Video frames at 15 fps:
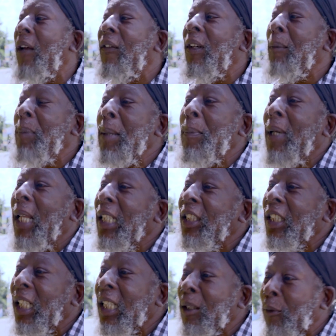have people like
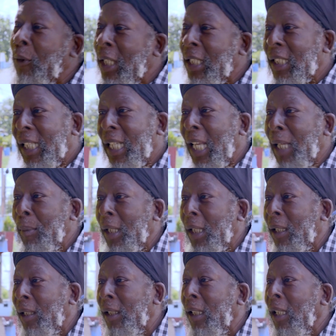Shelley and Fraser came
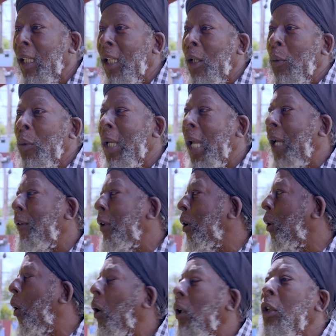here. We have, you
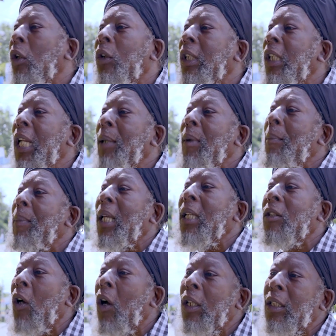know, you could name the
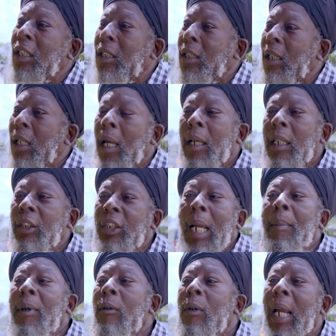biggest artists,
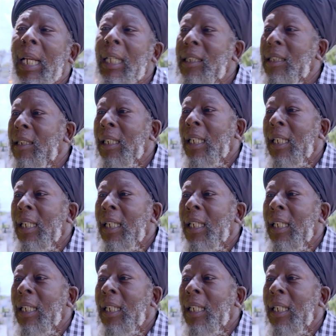Shabba Ranks,